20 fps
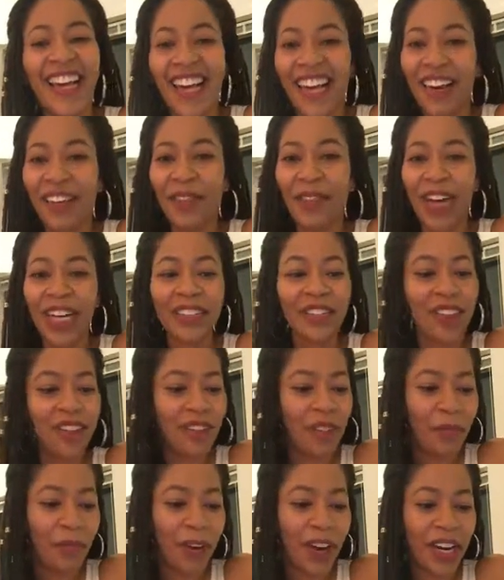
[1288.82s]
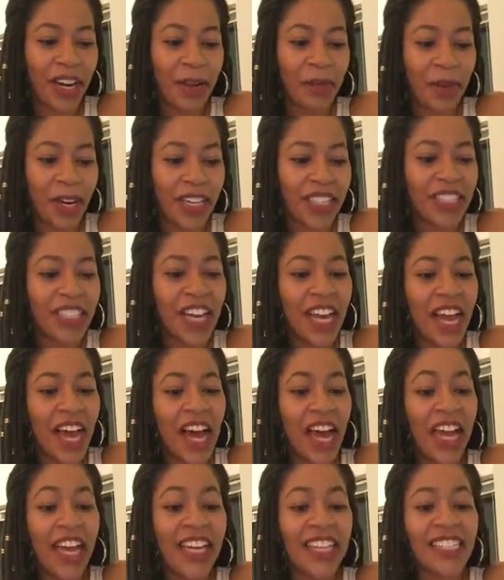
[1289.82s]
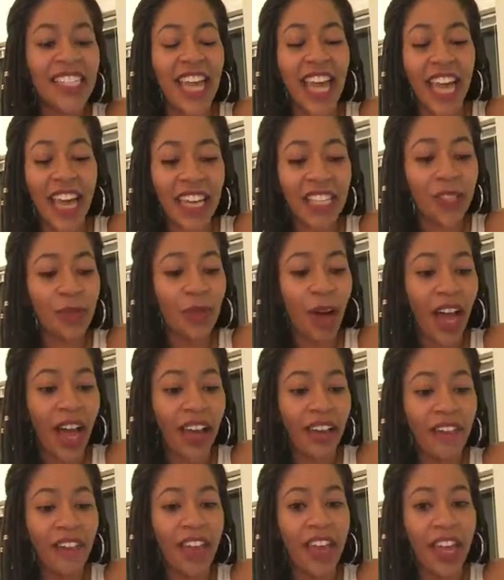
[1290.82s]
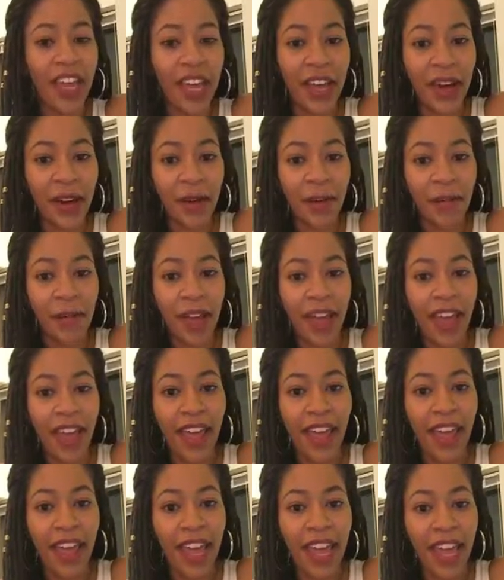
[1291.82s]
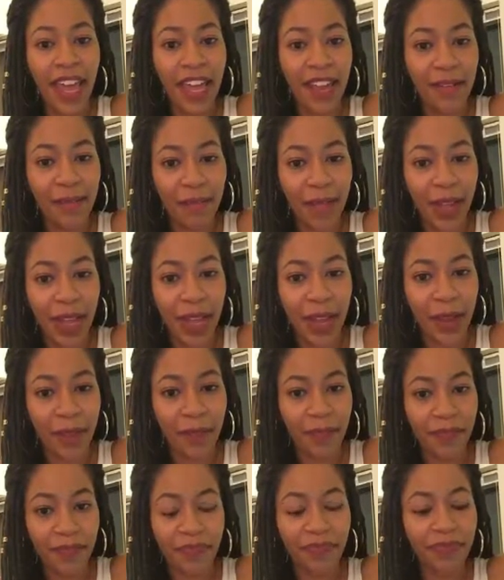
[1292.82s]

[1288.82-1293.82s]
Kind of reminds me of the Brady Bunch. His ex-wife, him, and me.